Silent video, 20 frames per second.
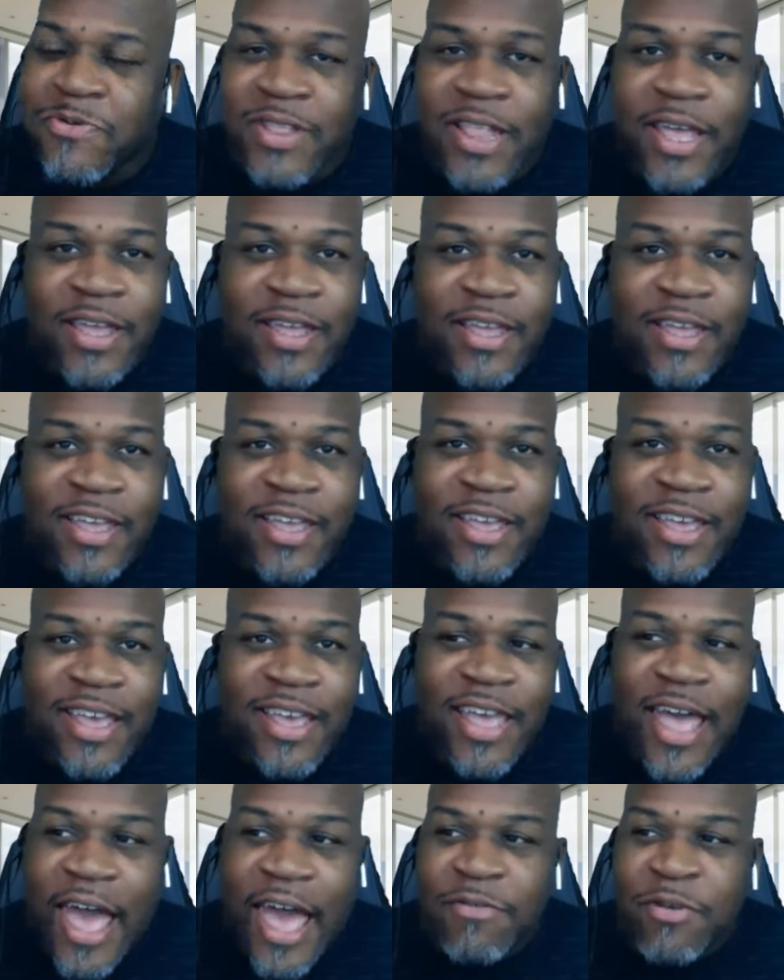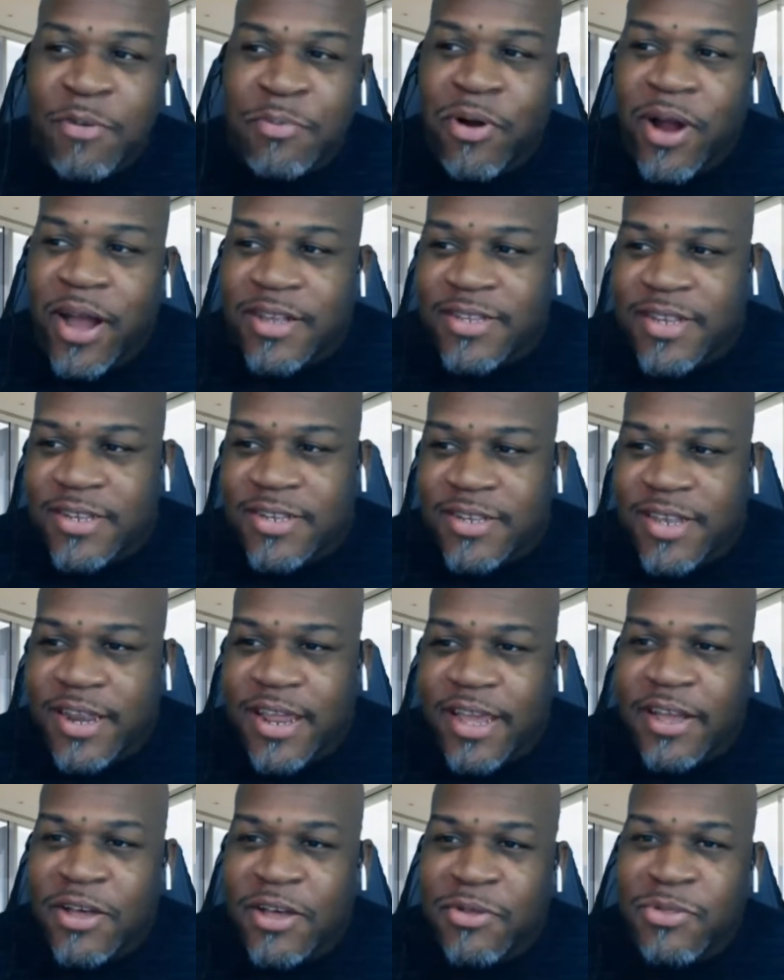Like I have a process that I
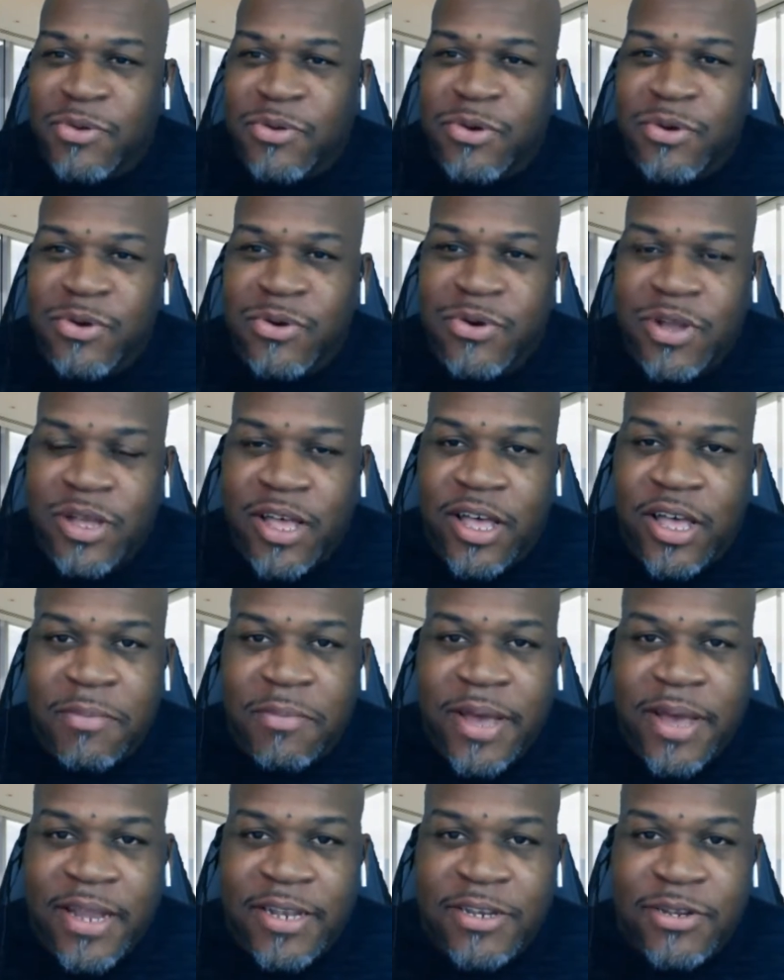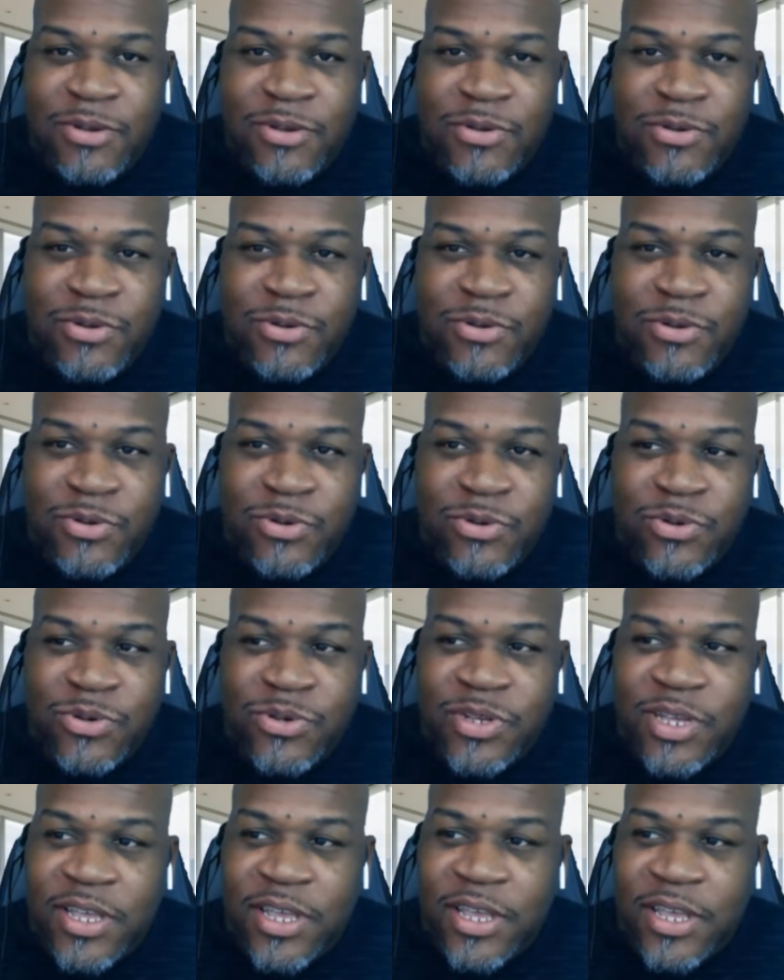go through. I do